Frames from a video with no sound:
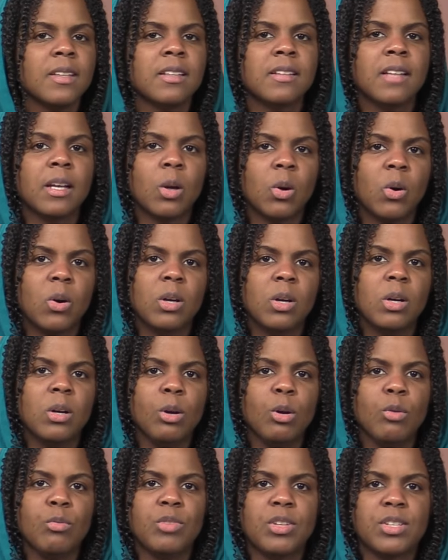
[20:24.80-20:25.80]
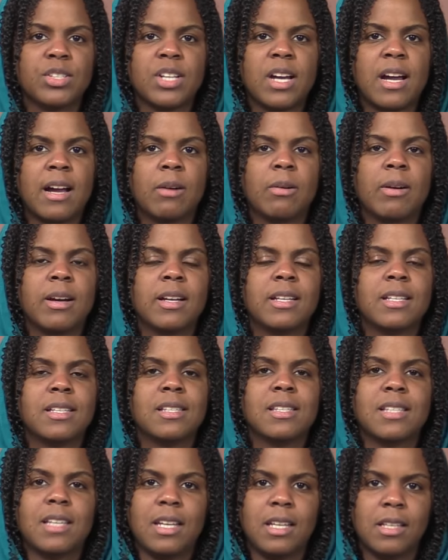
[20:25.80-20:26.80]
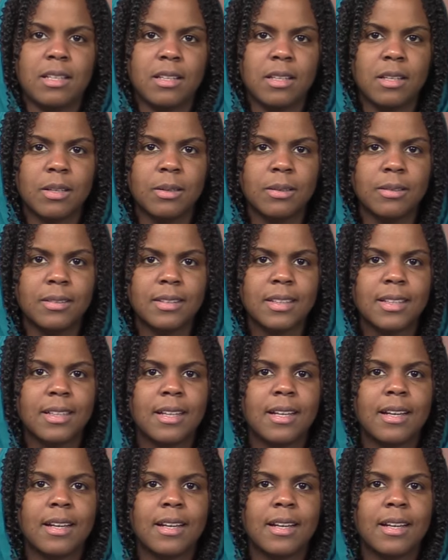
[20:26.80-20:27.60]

The color of the chakra is indigo,